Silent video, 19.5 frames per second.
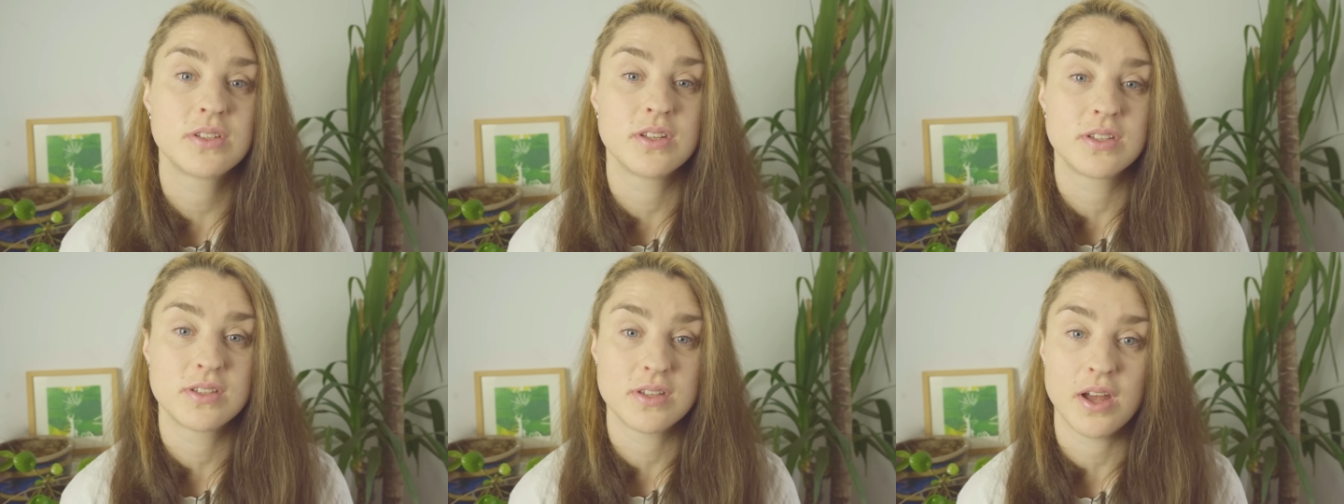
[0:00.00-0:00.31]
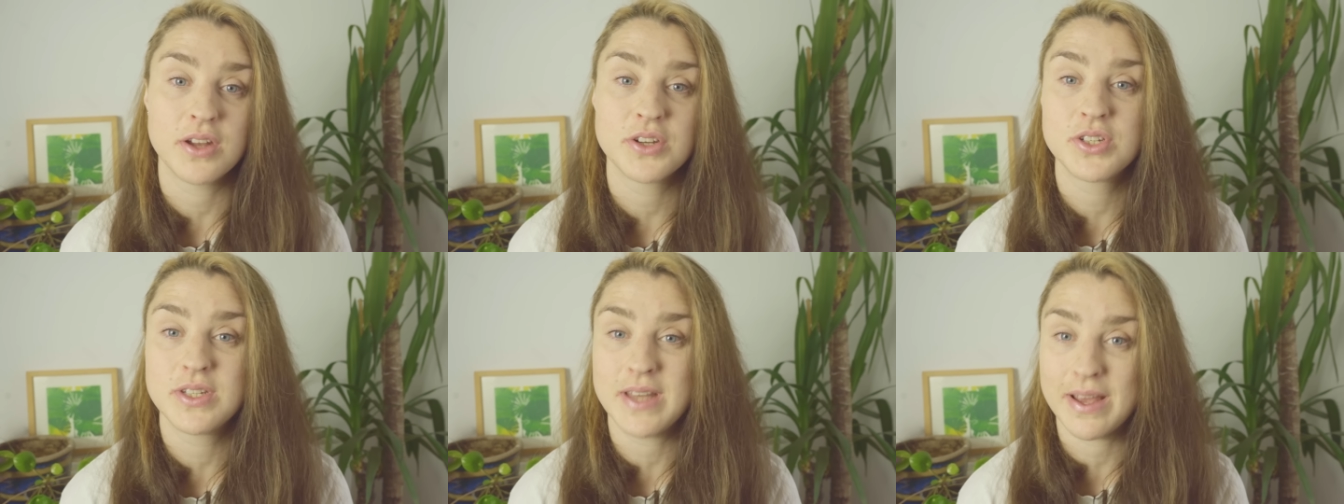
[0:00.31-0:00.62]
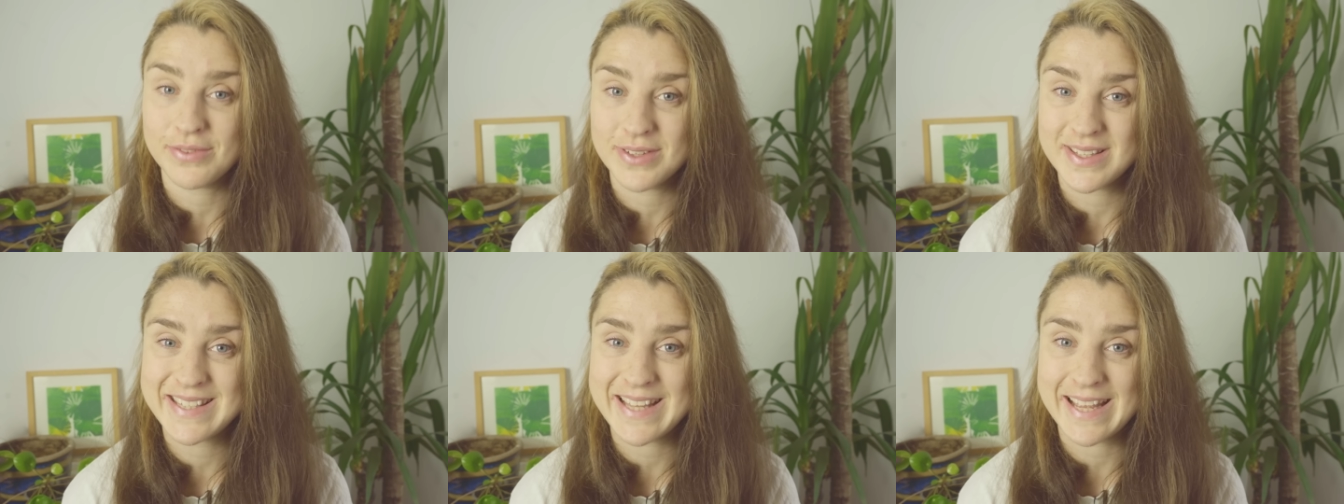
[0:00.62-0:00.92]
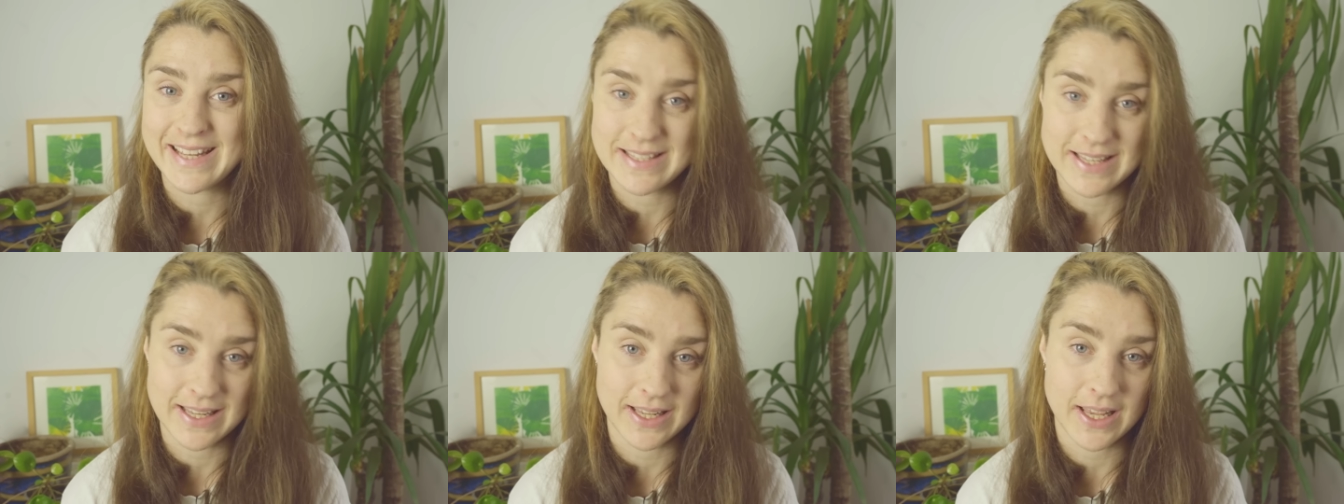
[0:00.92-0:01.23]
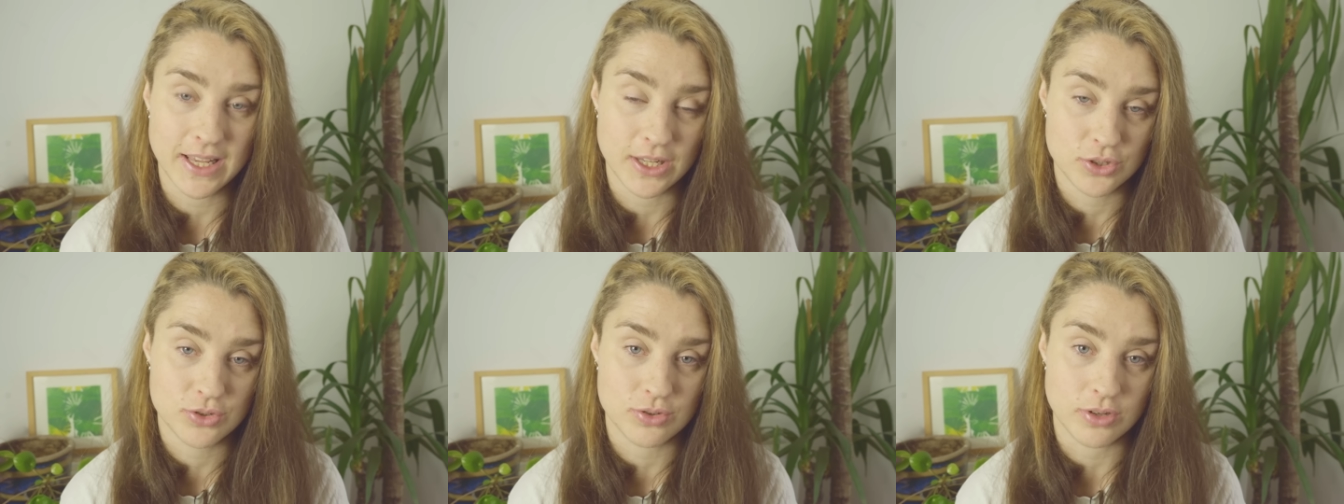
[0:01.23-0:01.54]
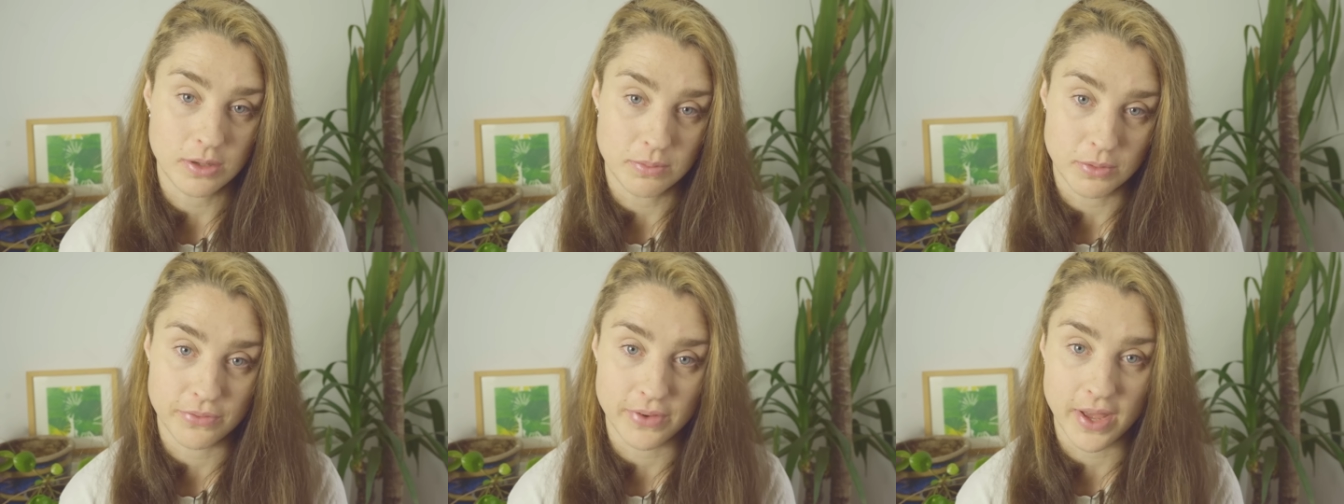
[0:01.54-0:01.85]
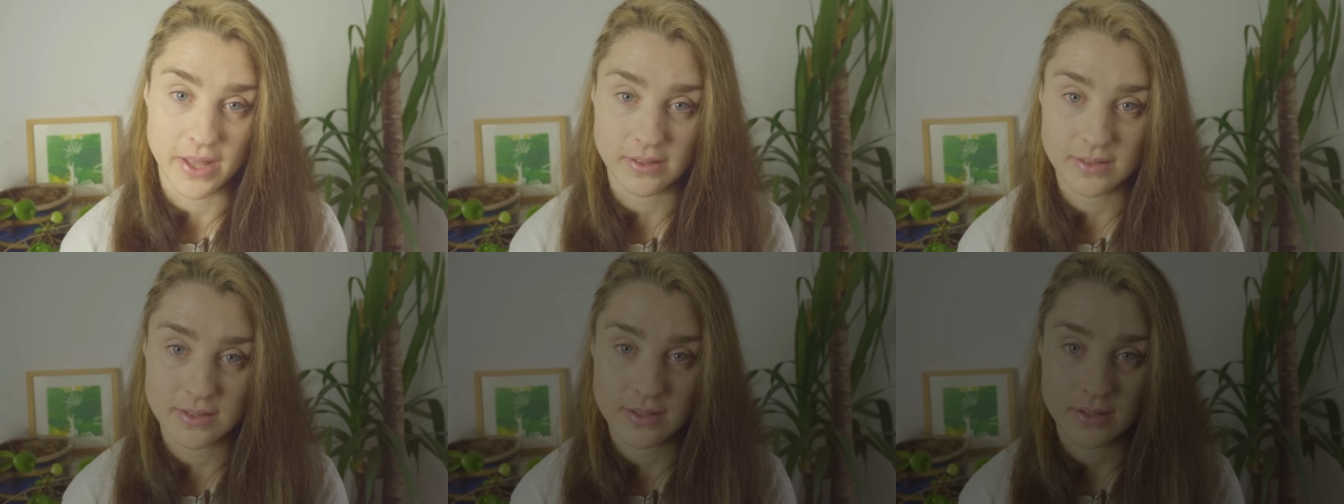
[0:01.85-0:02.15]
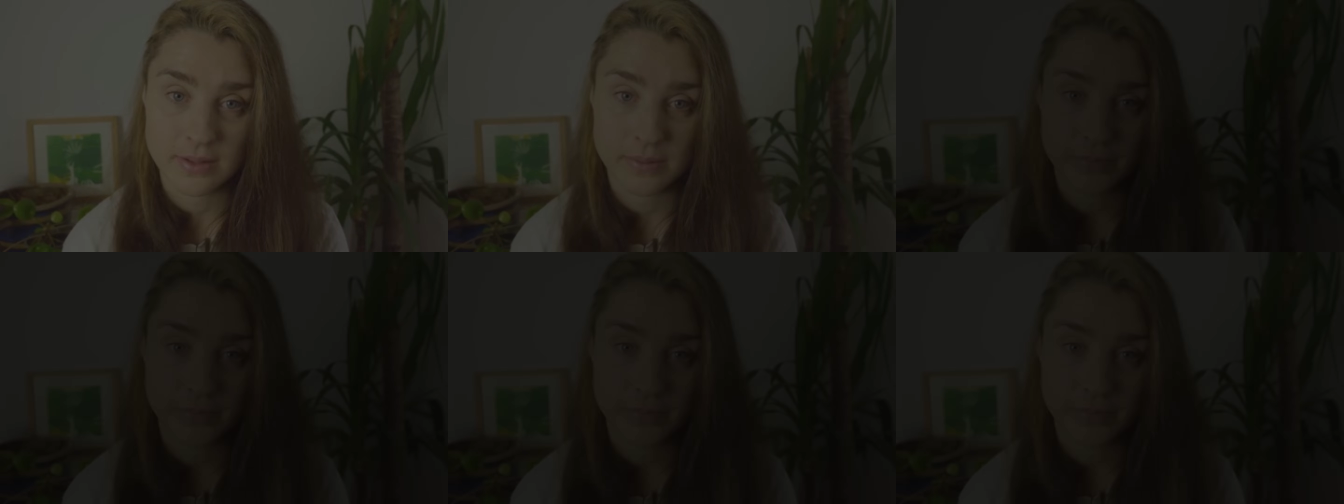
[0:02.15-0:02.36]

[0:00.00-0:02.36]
to such devastating extreme events.